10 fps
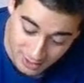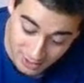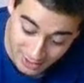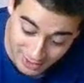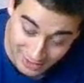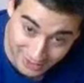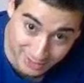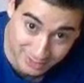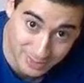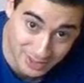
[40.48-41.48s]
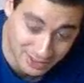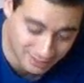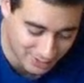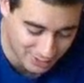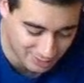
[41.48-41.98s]
yeah that's a big
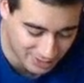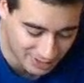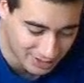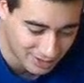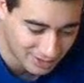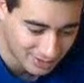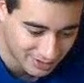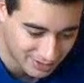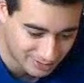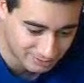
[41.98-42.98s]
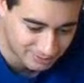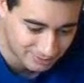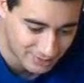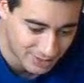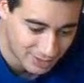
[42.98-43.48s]
confession to make um,
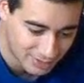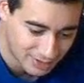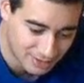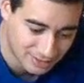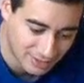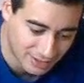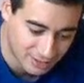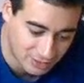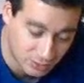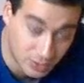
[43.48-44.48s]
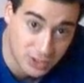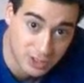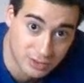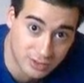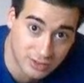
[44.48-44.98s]
thing is I switch
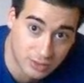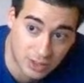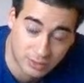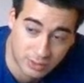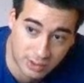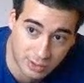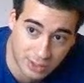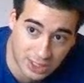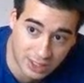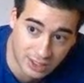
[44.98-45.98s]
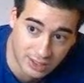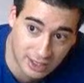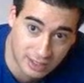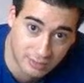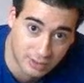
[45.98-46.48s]
interests quite frequently and
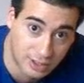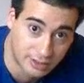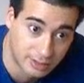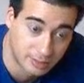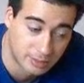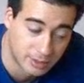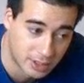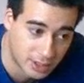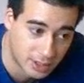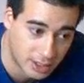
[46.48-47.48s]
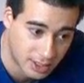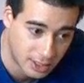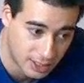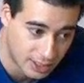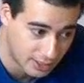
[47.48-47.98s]
I have a lot of them
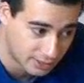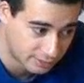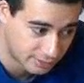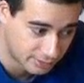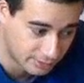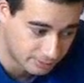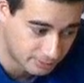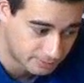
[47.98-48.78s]
and um,